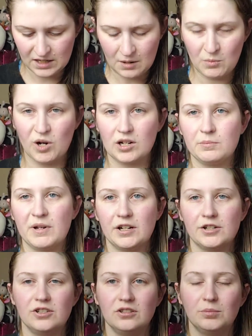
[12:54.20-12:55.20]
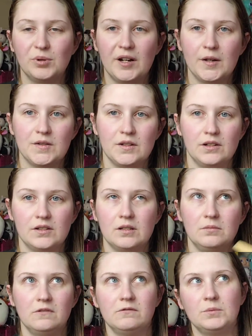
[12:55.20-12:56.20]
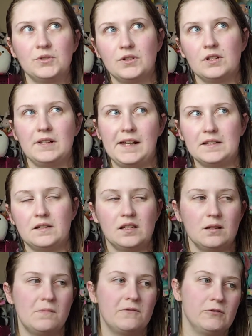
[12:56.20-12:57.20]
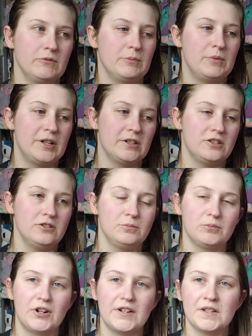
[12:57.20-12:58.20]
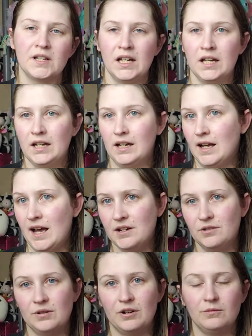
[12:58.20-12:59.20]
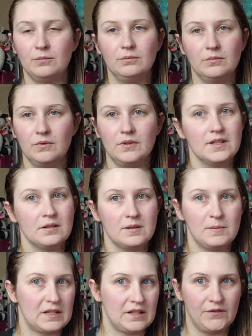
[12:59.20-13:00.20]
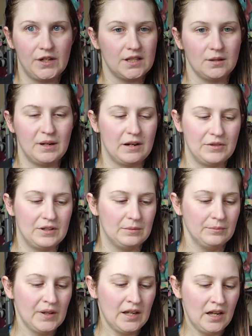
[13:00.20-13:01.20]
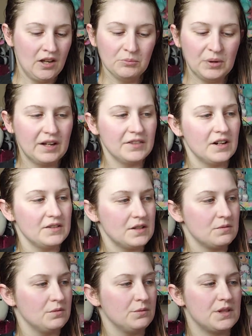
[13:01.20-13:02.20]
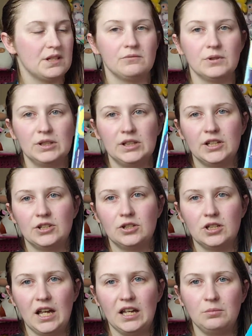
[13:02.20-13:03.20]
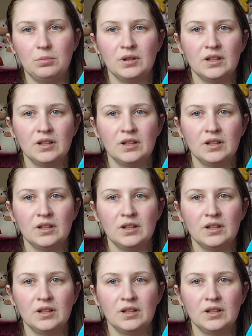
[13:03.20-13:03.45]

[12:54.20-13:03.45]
marked Parachute Press. You know, some of them are Scholastic, some of them are Parachute Press. I don't know the specifics about them, but I thought this one was in really good shape.